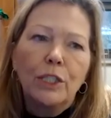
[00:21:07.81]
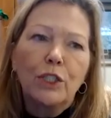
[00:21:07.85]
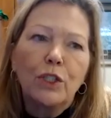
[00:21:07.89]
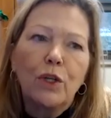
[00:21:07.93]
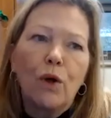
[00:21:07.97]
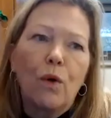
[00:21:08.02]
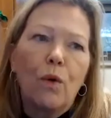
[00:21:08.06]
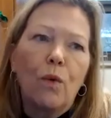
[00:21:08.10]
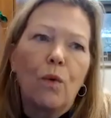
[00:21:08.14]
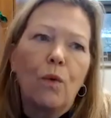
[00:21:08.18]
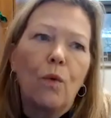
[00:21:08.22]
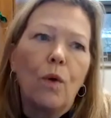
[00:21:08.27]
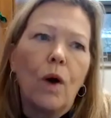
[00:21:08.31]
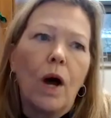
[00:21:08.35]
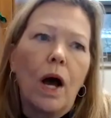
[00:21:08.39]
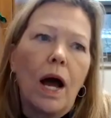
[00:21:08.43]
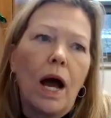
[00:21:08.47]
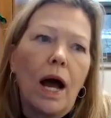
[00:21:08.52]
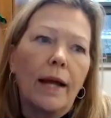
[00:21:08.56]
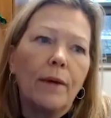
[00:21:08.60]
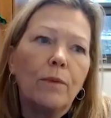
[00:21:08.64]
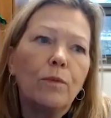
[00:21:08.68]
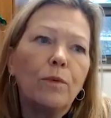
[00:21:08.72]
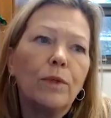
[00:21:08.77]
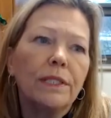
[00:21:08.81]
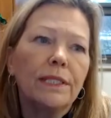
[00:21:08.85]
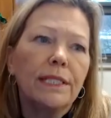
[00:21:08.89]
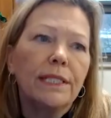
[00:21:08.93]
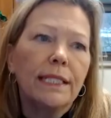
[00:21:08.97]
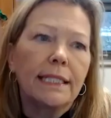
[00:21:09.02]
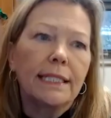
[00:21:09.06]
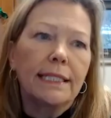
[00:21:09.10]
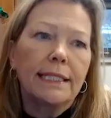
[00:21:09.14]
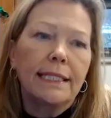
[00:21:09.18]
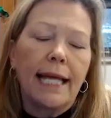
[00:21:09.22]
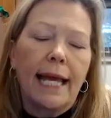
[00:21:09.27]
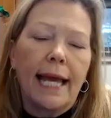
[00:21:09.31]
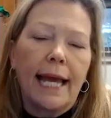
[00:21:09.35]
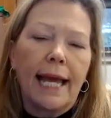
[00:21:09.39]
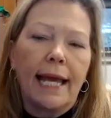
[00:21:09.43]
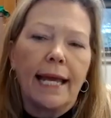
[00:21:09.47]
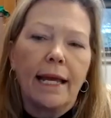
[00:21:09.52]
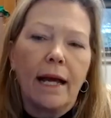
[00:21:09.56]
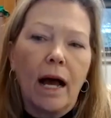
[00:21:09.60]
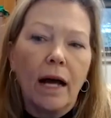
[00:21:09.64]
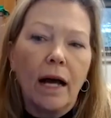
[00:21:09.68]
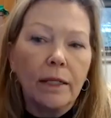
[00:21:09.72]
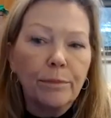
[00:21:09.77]
So I would
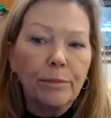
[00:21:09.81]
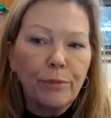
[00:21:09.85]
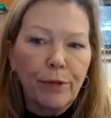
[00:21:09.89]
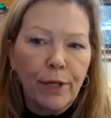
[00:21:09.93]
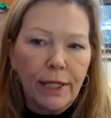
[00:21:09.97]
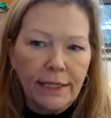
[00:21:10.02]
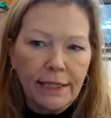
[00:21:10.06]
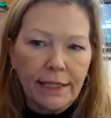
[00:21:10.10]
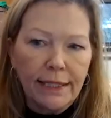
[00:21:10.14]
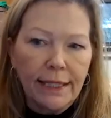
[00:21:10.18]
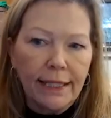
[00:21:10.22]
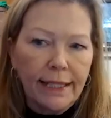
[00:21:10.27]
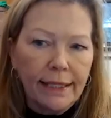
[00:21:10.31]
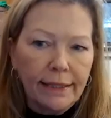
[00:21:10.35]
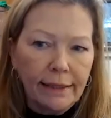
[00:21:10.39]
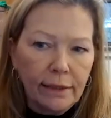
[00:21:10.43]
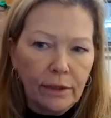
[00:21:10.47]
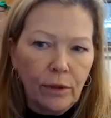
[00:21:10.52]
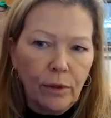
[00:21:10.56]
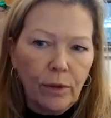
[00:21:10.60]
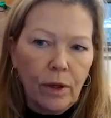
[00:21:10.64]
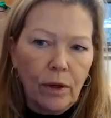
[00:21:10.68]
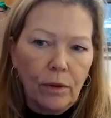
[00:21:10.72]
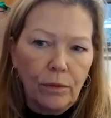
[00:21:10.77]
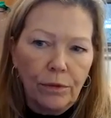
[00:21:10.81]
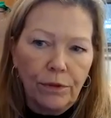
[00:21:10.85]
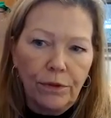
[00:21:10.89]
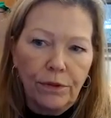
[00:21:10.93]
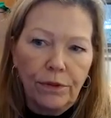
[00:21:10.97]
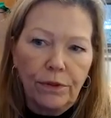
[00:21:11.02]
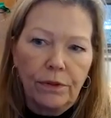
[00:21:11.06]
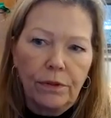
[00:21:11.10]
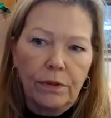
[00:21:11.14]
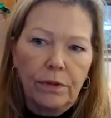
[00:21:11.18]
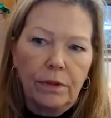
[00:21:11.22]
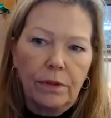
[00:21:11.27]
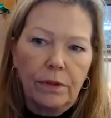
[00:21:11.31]
say unprecedented growth.